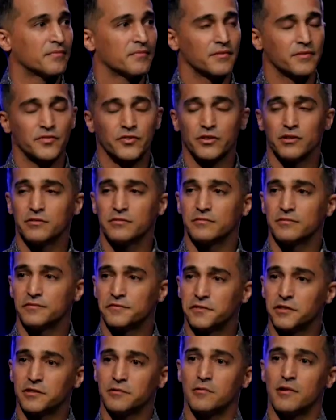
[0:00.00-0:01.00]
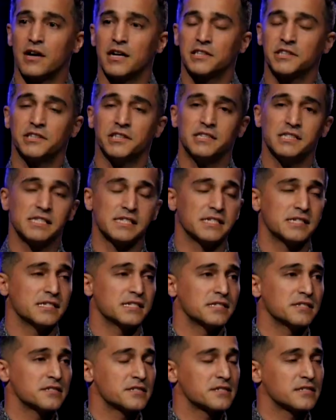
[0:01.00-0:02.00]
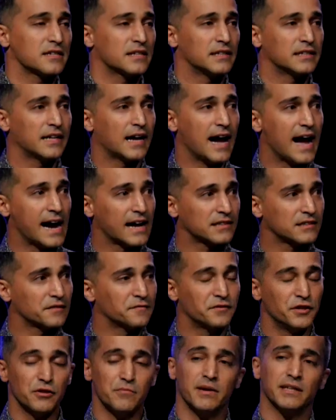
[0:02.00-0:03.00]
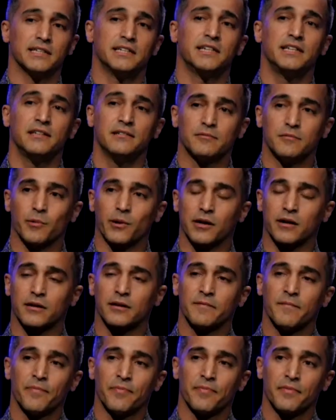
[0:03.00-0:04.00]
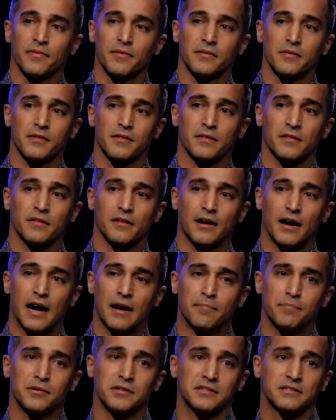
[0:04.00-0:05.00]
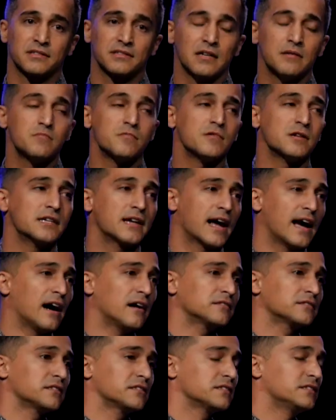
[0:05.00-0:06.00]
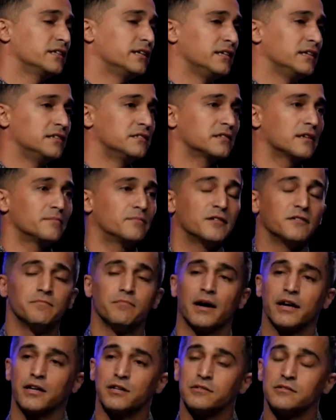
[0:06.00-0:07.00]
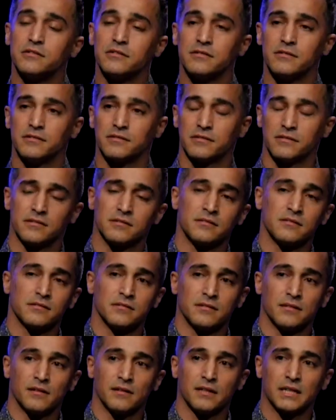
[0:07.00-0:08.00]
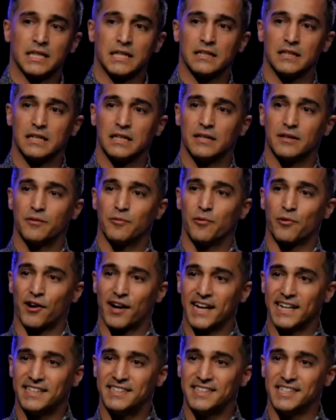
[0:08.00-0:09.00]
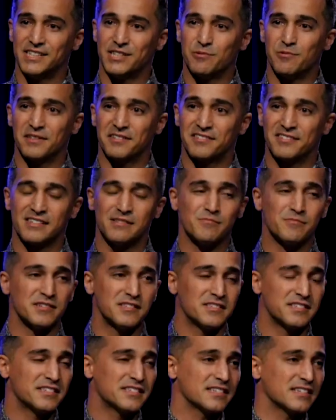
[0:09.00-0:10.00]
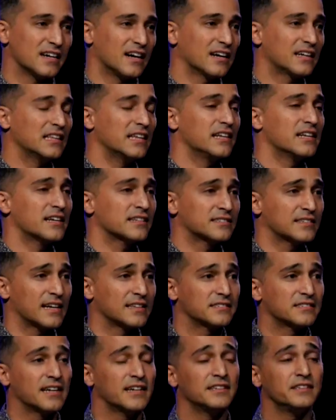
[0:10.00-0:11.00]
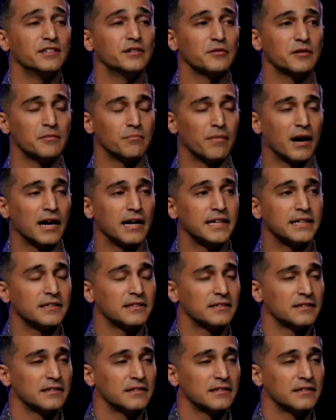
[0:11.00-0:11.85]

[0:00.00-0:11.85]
So foot washing is an act of humility where I put someone else's needs above my own, where I deal with someone's ugliness as they deal with mine,